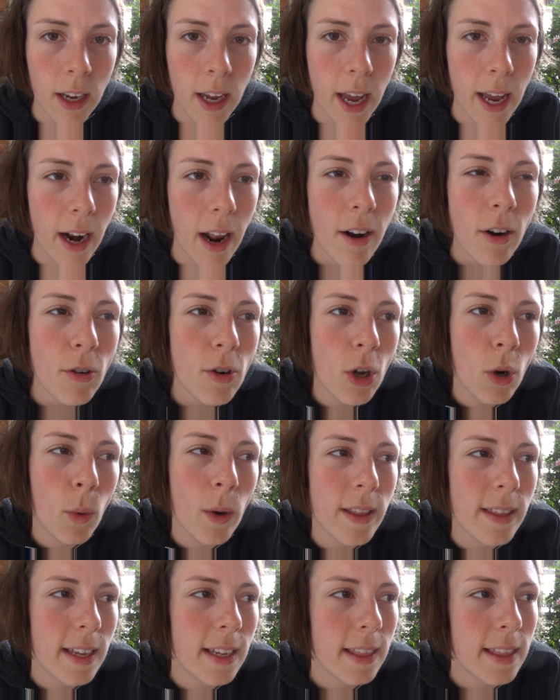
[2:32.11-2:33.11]
Yeah. And I don't know
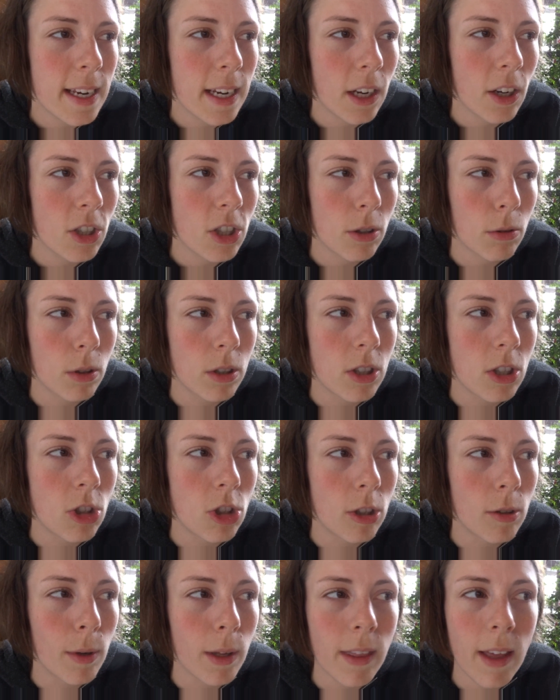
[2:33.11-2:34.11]
what they think you're supposed to
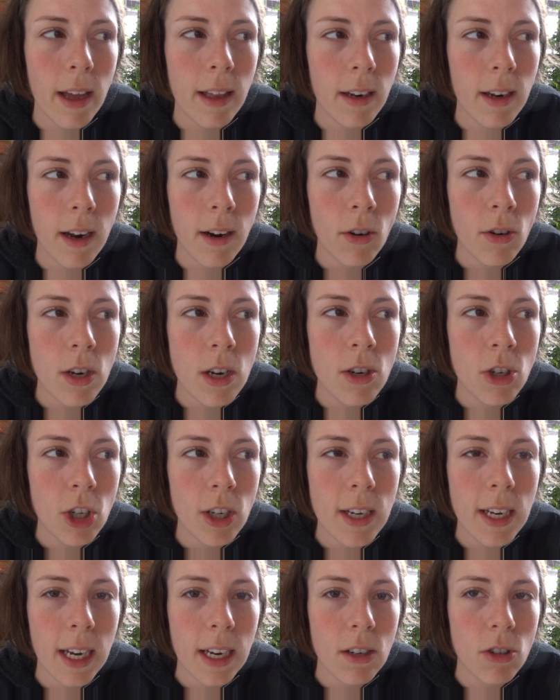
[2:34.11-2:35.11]
do with that. They don't
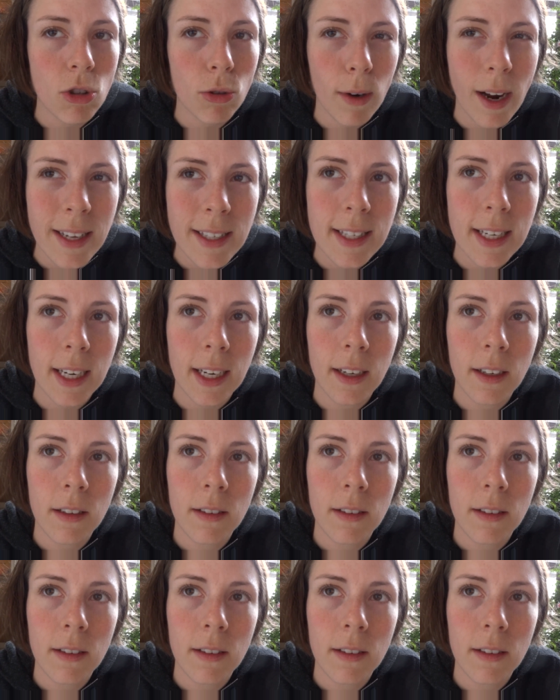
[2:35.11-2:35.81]
usually get dressing.